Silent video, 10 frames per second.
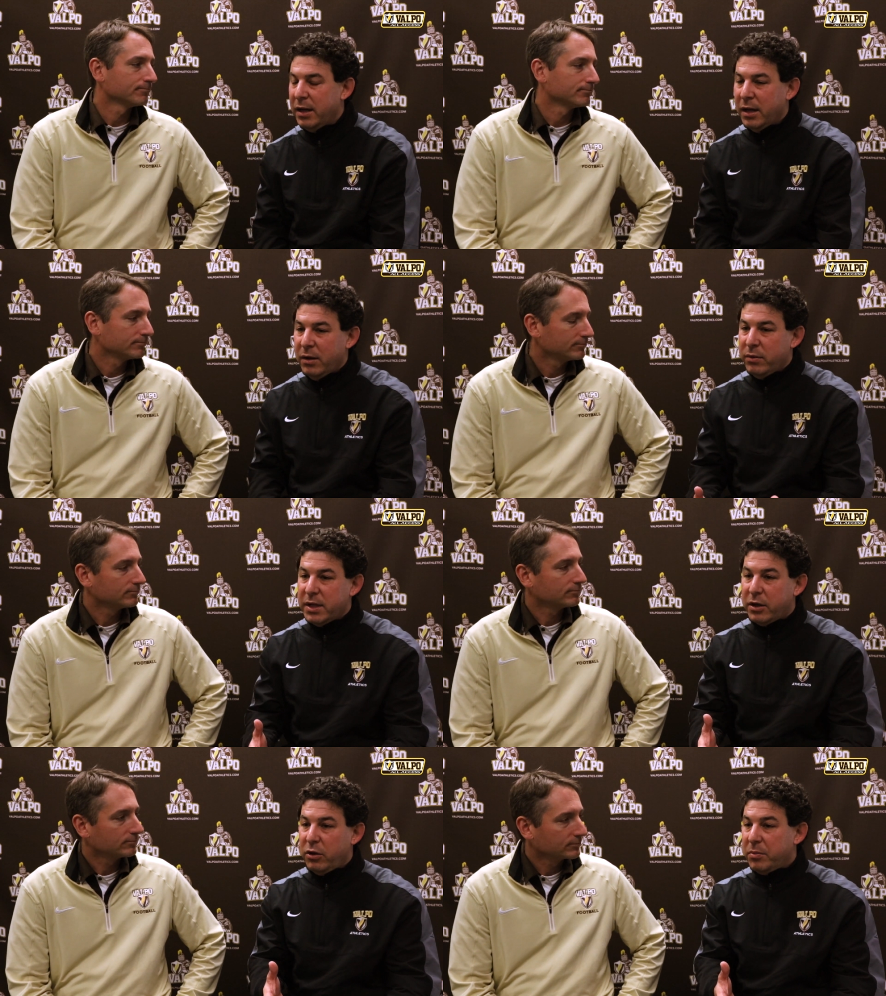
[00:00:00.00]
Speaker 1: We'll
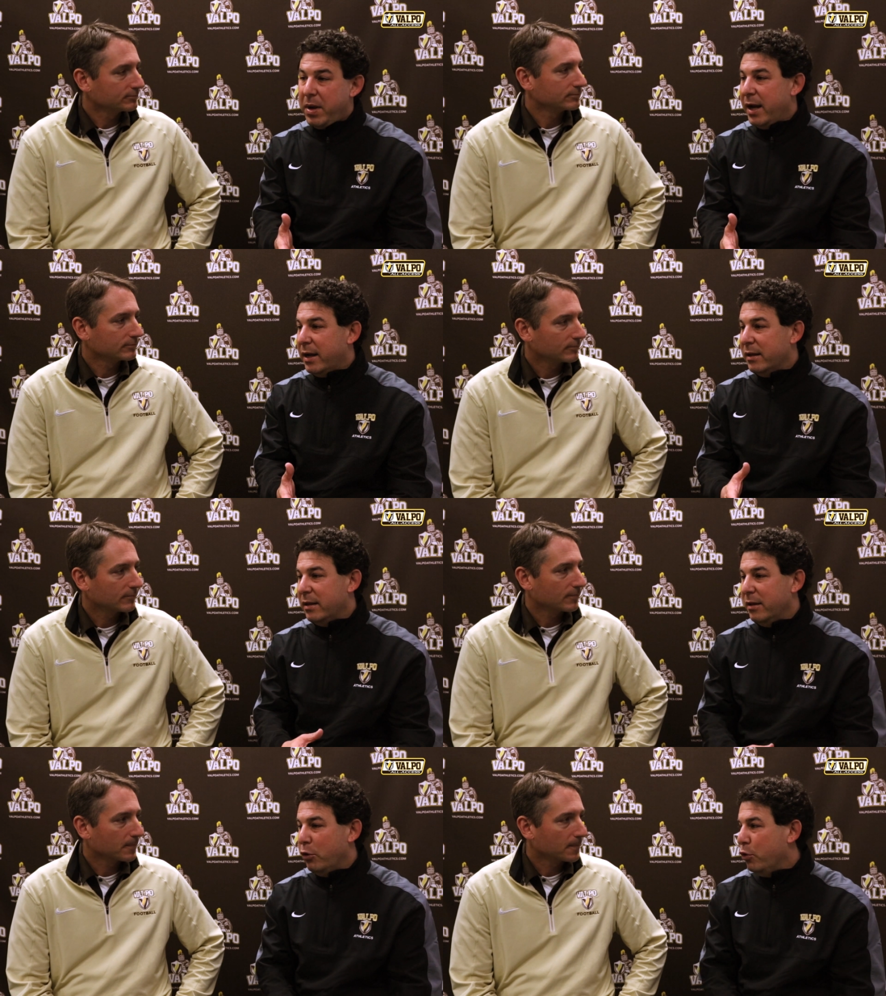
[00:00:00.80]
take a look back at
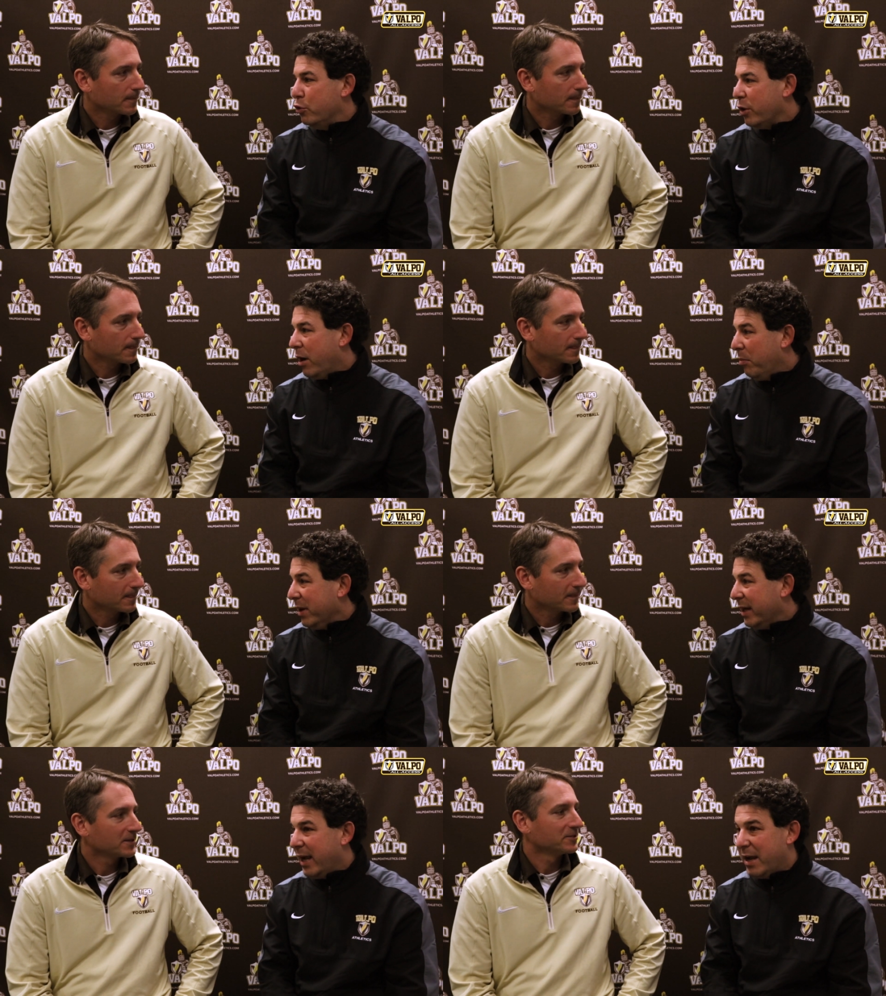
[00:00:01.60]
the, the Hoosier
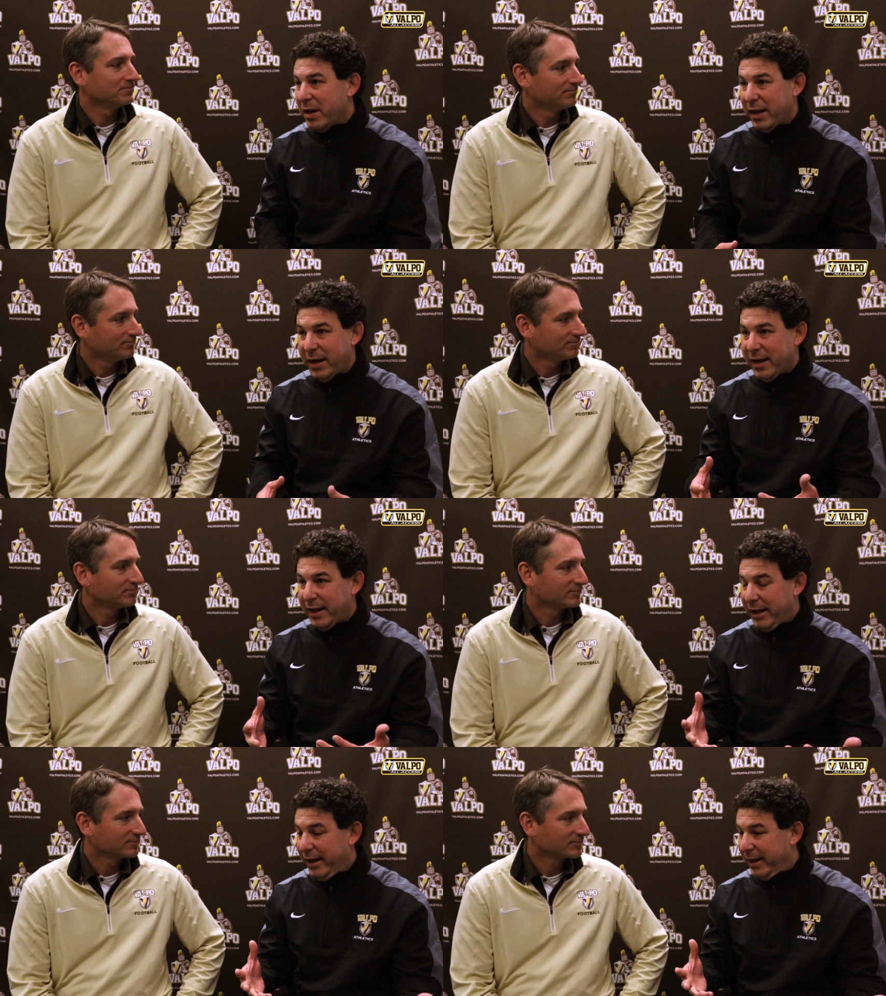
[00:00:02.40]
helmet game and,
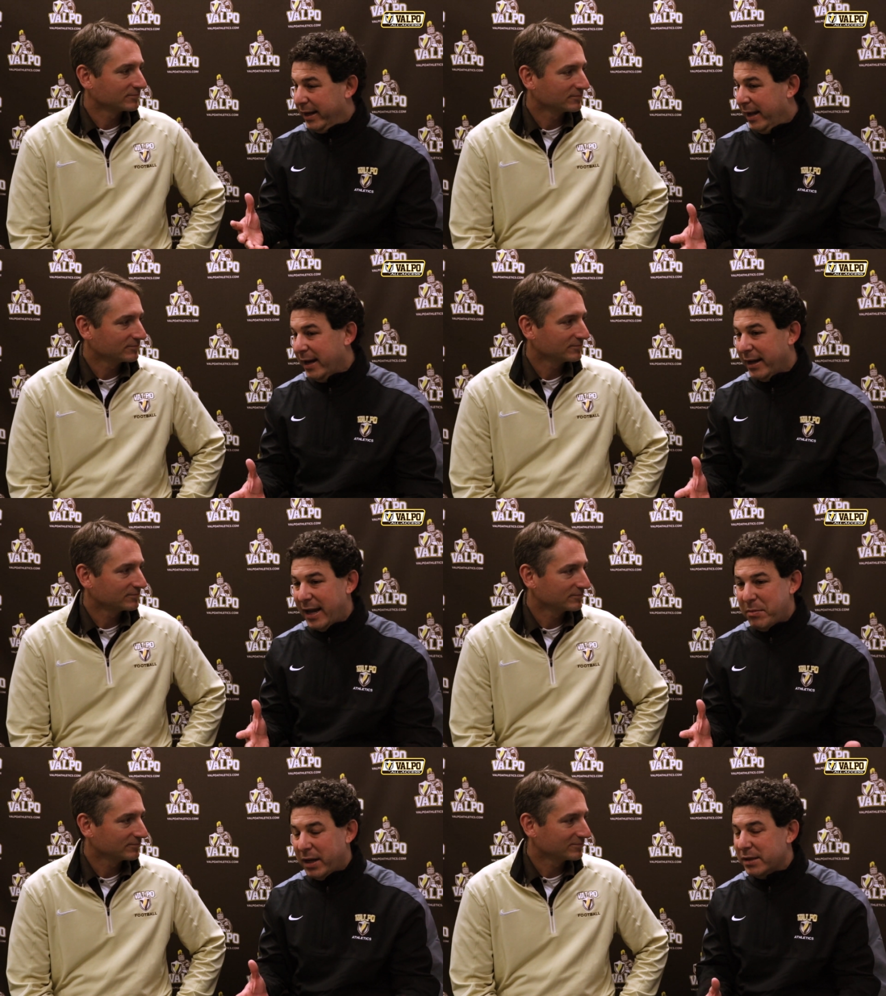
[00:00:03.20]
and, and, again a
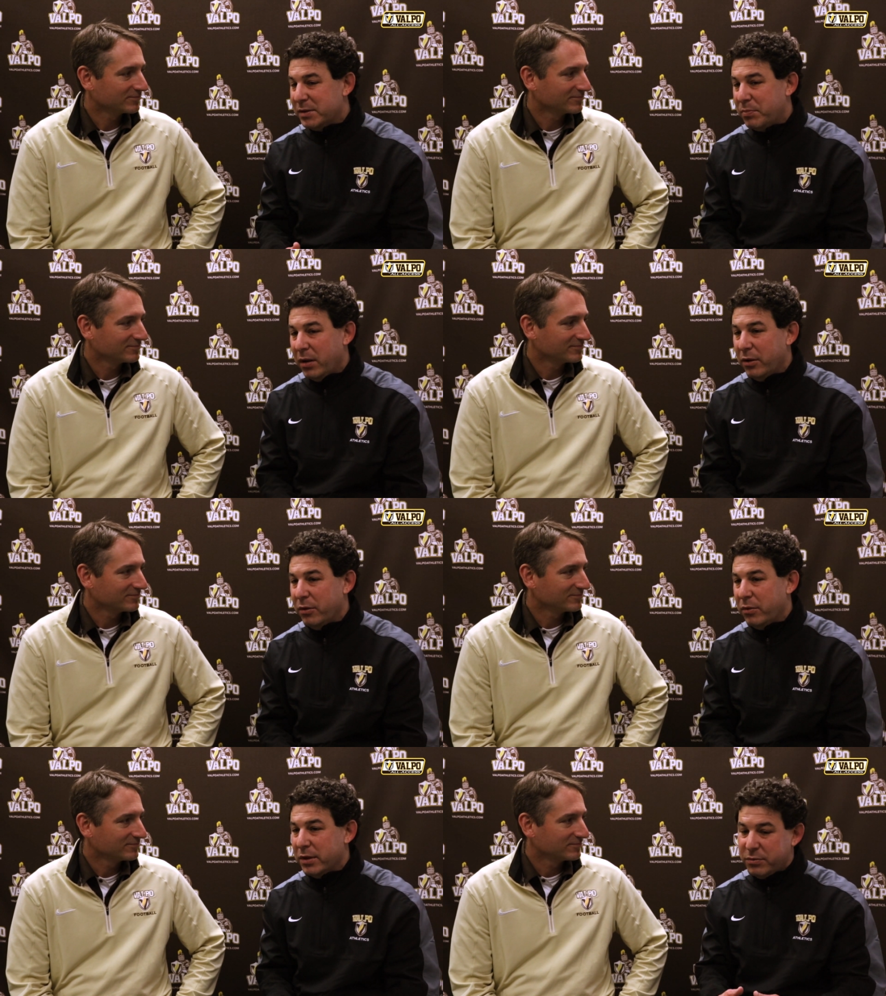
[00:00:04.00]
game against
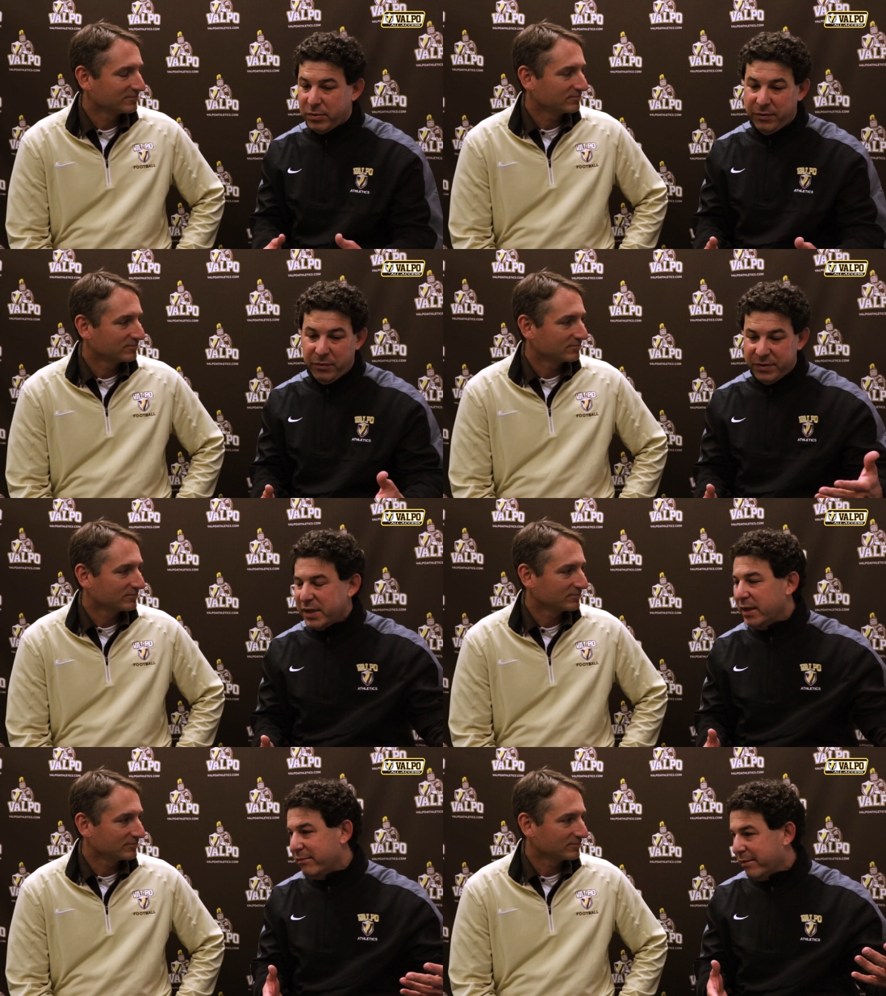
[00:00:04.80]
Butler, which we've
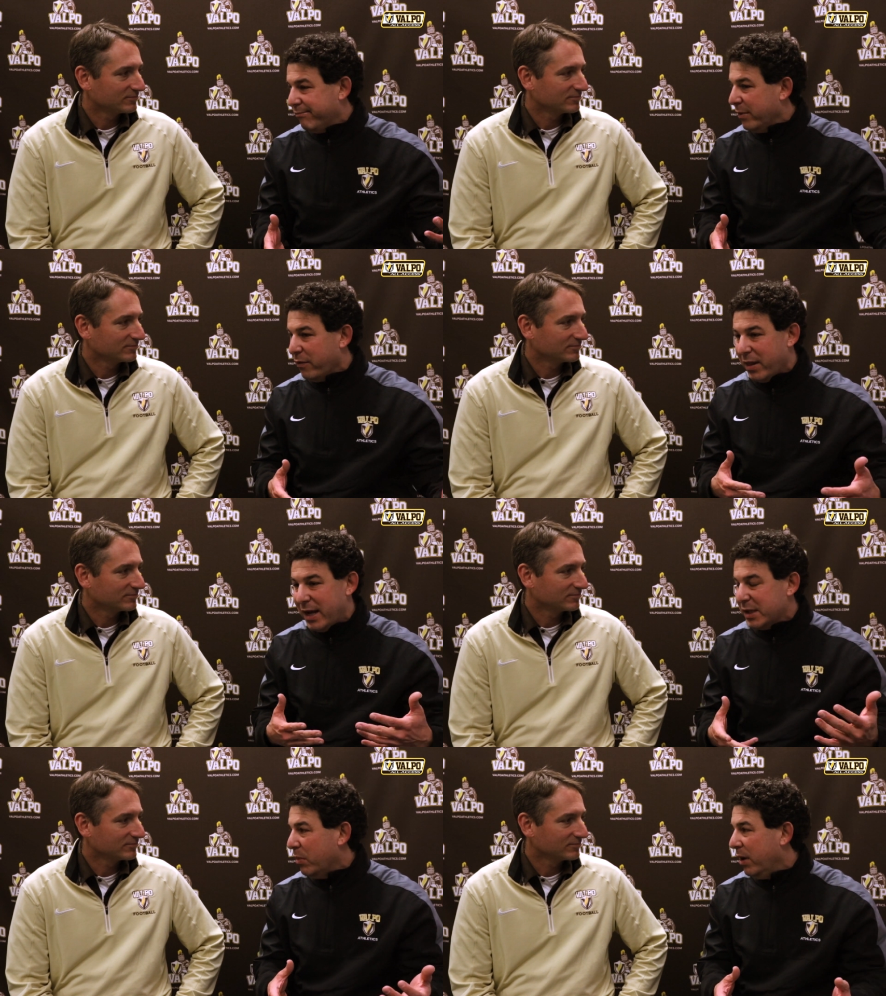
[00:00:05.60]
seen over the
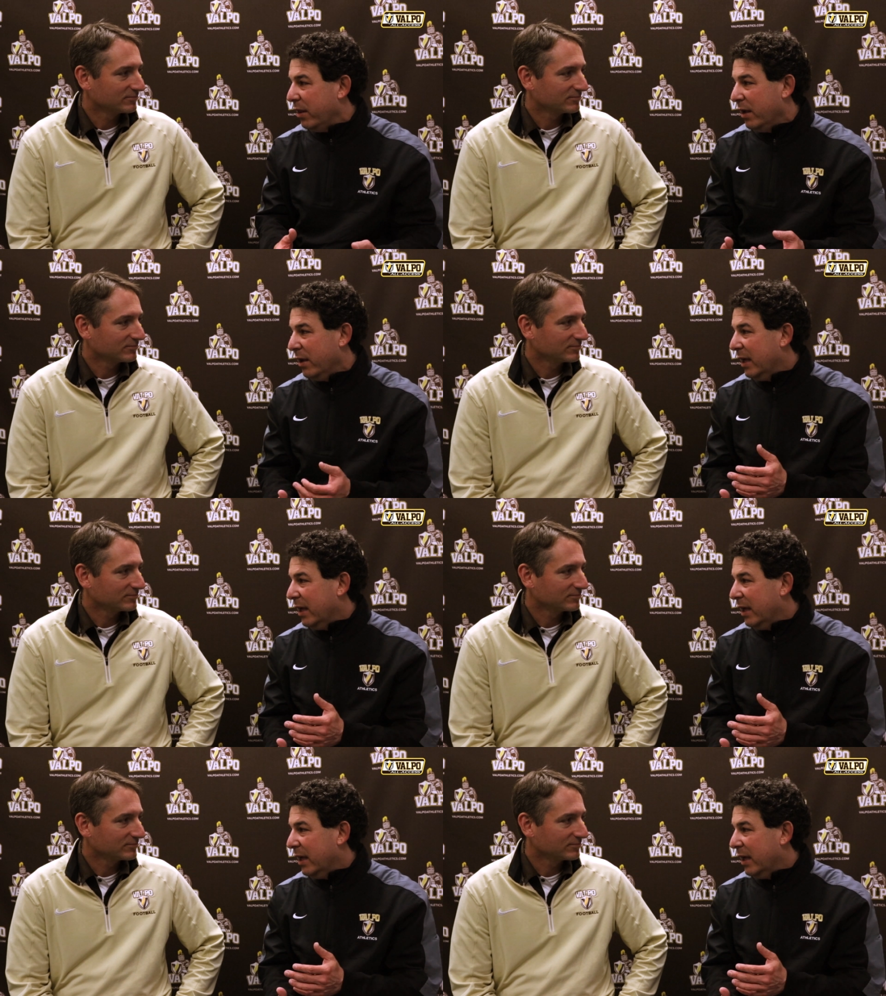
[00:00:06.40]
last month,